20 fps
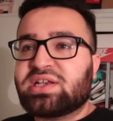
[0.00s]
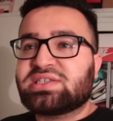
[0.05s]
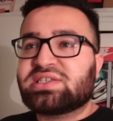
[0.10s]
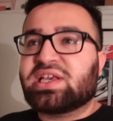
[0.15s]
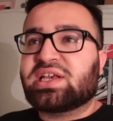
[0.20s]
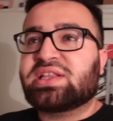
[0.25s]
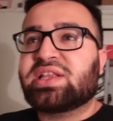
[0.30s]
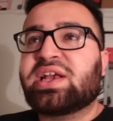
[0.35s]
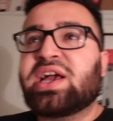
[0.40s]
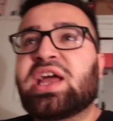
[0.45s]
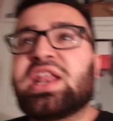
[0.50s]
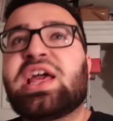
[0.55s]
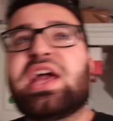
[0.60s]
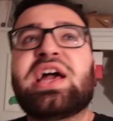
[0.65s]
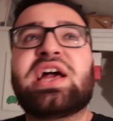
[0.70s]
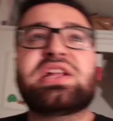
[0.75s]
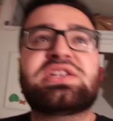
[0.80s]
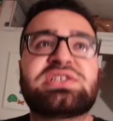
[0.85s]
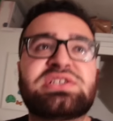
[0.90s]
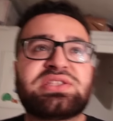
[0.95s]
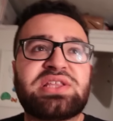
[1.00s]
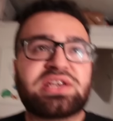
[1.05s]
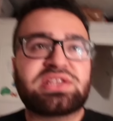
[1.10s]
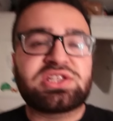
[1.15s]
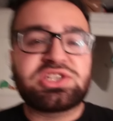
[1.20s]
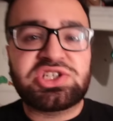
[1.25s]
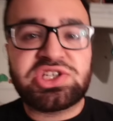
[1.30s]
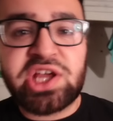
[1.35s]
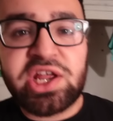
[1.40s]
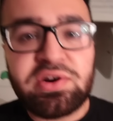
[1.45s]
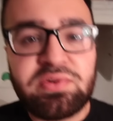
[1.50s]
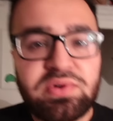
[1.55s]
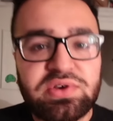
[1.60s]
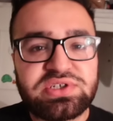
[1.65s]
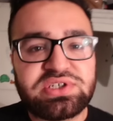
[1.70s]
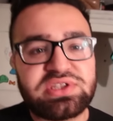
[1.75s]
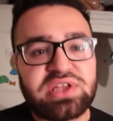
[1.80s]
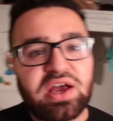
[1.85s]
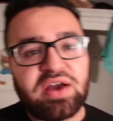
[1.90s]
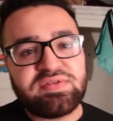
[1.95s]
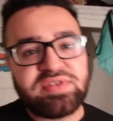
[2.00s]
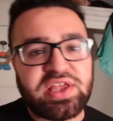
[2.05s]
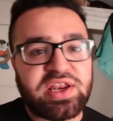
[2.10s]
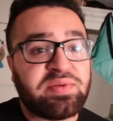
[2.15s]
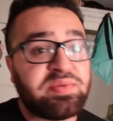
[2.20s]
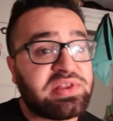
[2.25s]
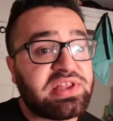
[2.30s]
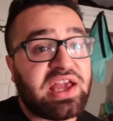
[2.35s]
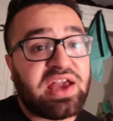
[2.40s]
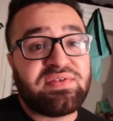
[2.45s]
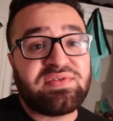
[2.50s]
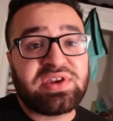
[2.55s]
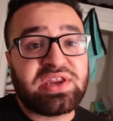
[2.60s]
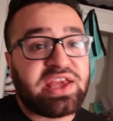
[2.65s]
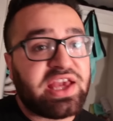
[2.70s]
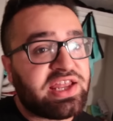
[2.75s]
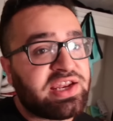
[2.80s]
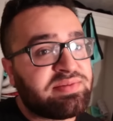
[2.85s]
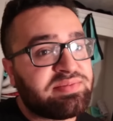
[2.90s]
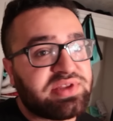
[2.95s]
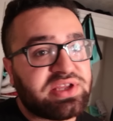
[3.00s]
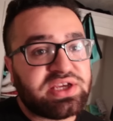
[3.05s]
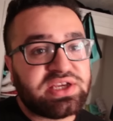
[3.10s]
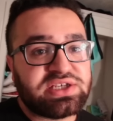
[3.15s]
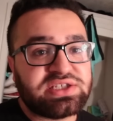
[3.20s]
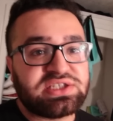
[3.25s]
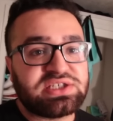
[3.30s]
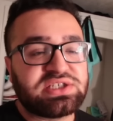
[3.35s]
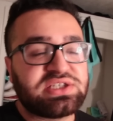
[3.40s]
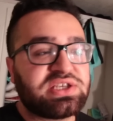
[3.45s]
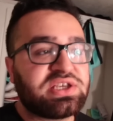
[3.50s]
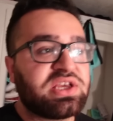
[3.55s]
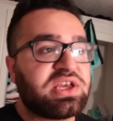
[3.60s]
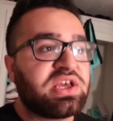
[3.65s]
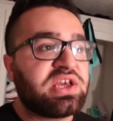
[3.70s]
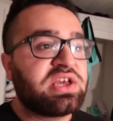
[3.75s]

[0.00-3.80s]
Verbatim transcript: It's like they kind of had just like the general stuff. They didn't really have any NMDs.